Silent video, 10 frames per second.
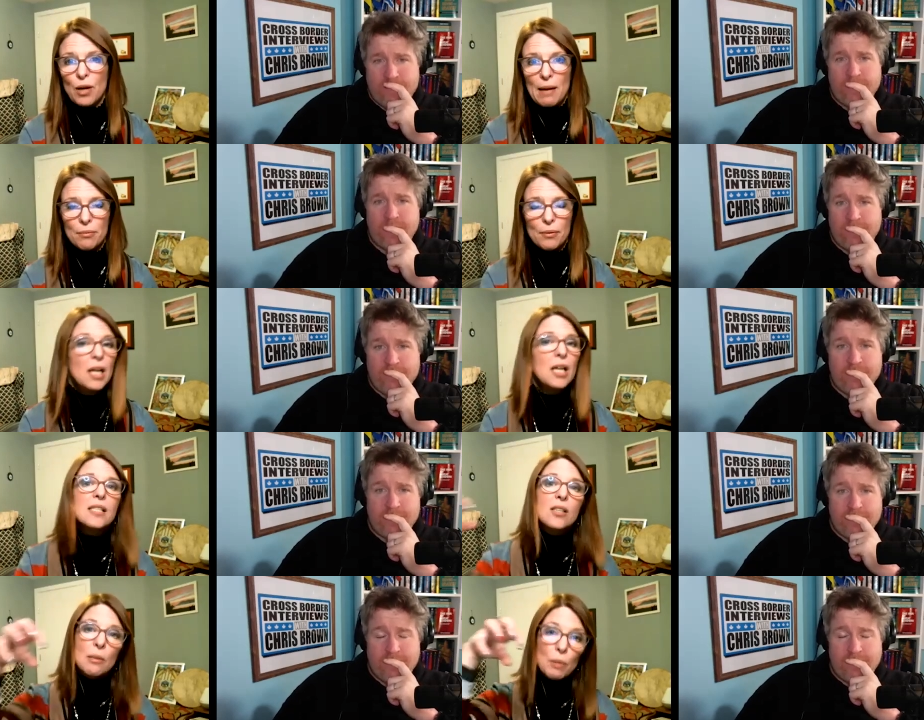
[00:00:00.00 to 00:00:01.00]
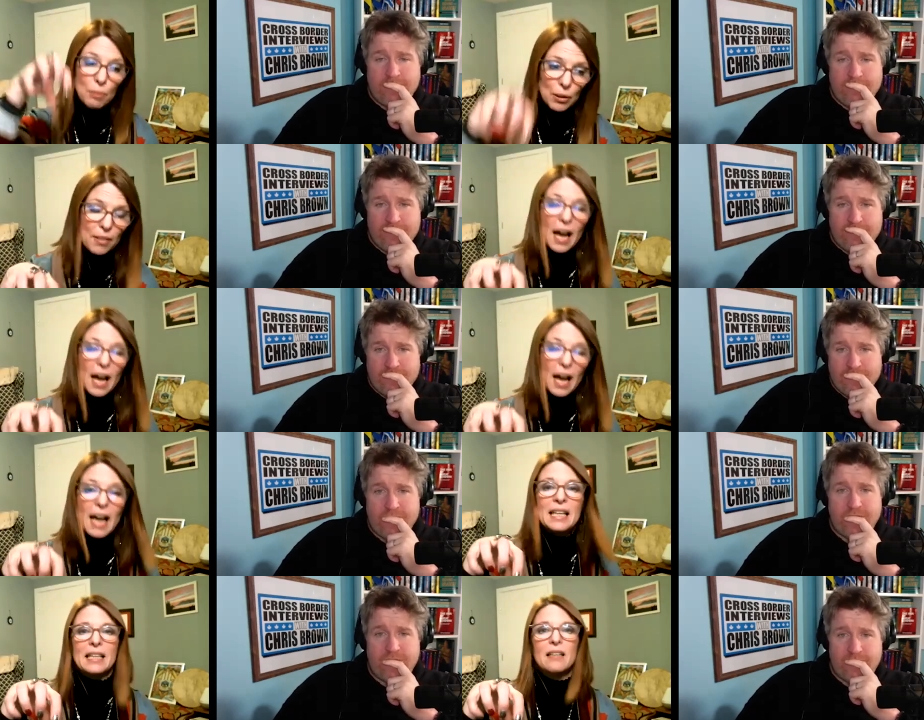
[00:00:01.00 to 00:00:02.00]
Speaker 1: prep. So then we put that
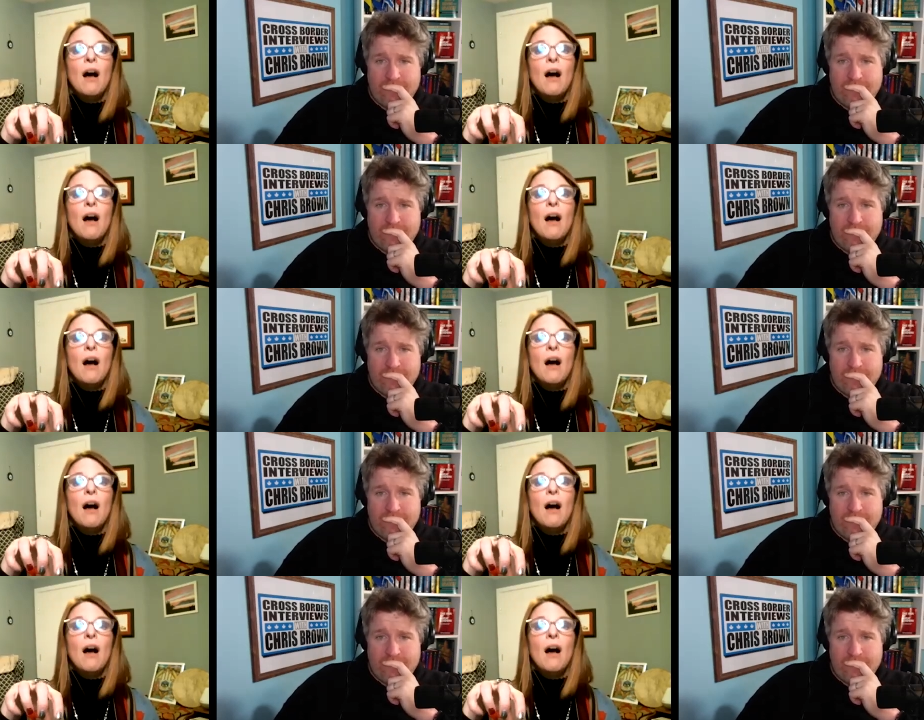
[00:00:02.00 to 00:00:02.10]
in.